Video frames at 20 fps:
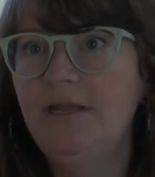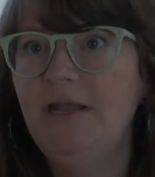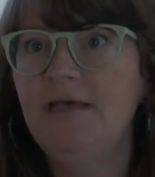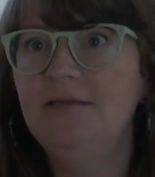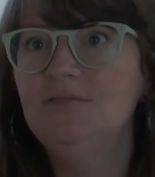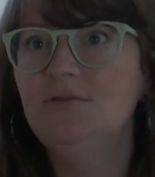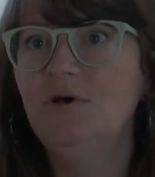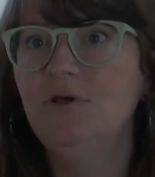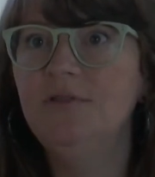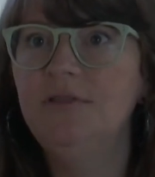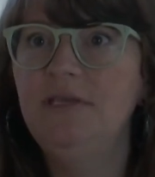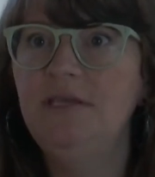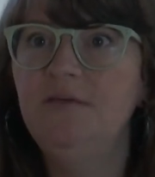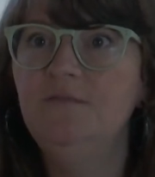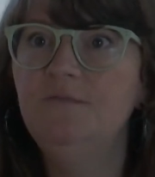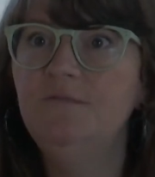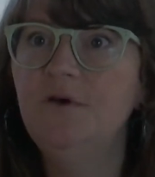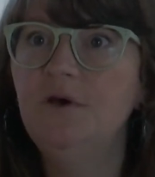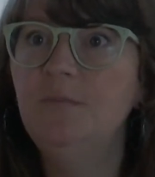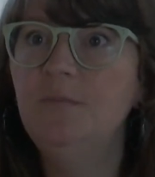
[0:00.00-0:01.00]
it has all the
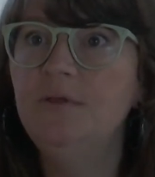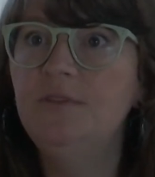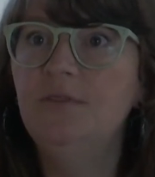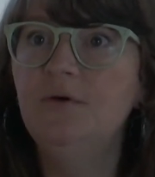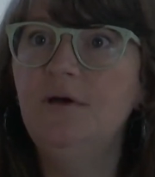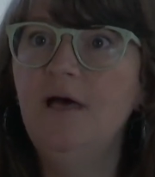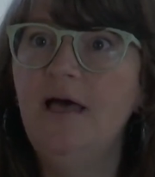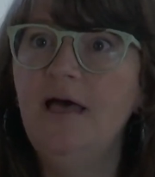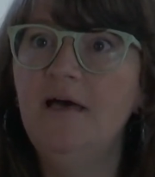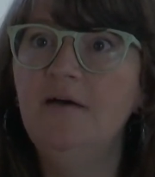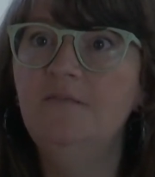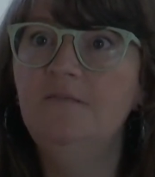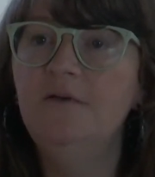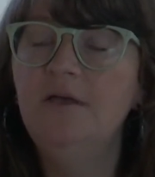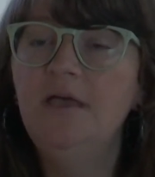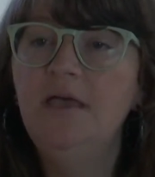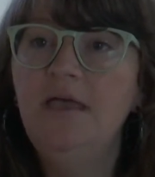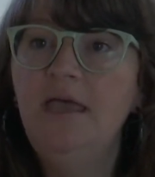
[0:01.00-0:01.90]
info, but they'll have